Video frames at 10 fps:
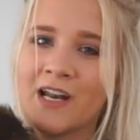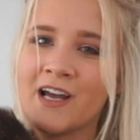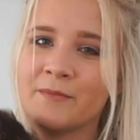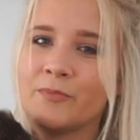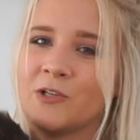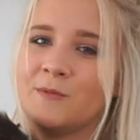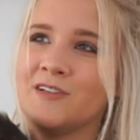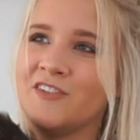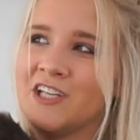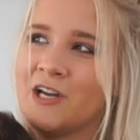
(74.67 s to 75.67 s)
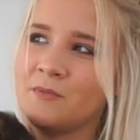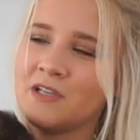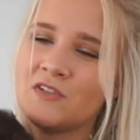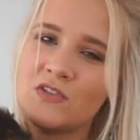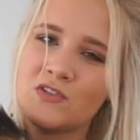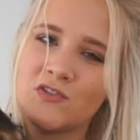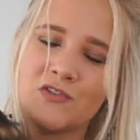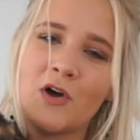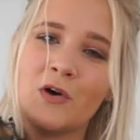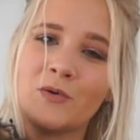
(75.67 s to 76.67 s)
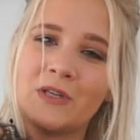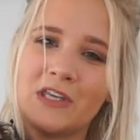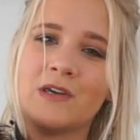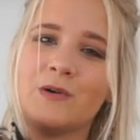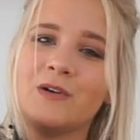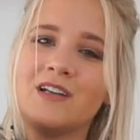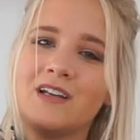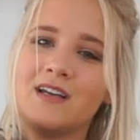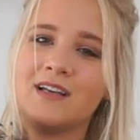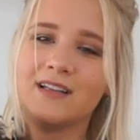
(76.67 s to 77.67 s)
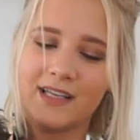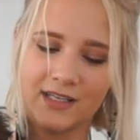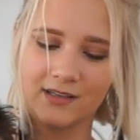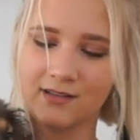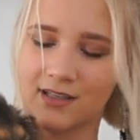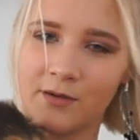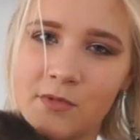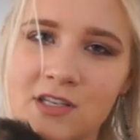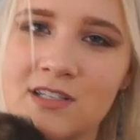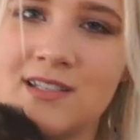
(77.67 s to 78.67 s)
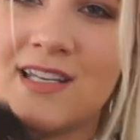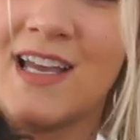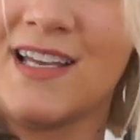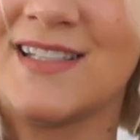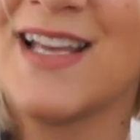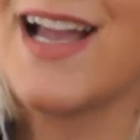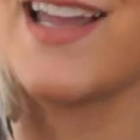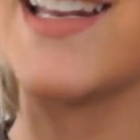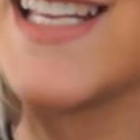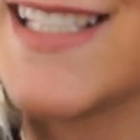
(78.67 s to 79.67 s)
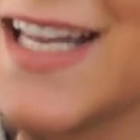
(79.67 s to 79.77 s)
not put him in a video because he's so cute. Like, can we just take a second? His